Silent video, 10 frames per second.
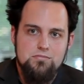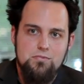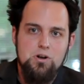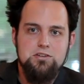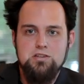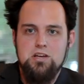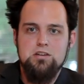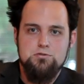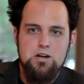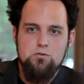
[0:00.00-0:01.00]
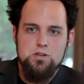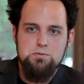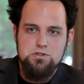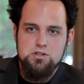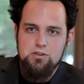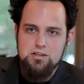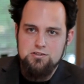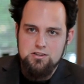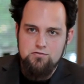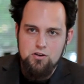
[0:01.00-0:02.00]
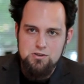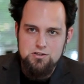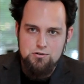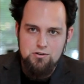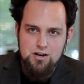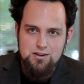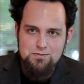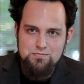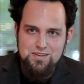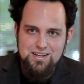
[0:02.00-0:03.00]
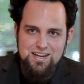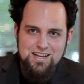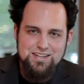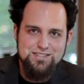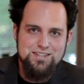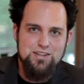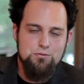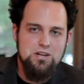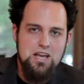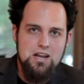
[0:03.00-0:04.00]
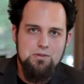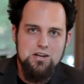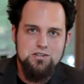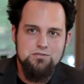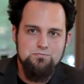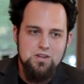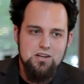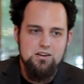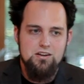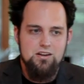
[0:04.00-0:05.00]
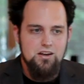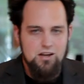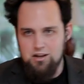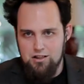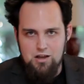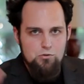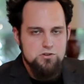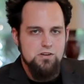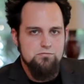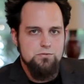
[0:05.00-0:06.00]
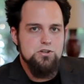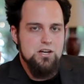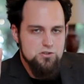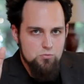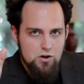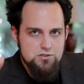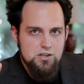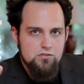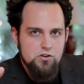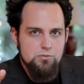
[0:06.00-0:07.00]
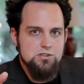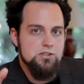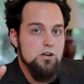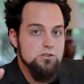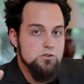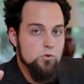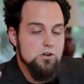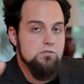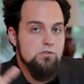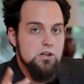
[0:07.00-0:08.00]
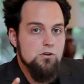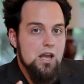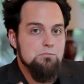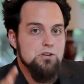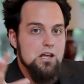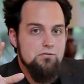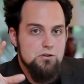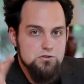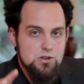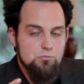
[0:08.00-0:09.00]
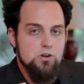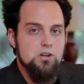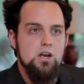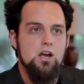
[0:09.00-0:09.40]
When I say the industry, everyone's supposed to know that's like the film industry, right? He does uh, 3D animation and a lot more stuff. But you guys should watch the interview because he's also worked in video games. And if you're someone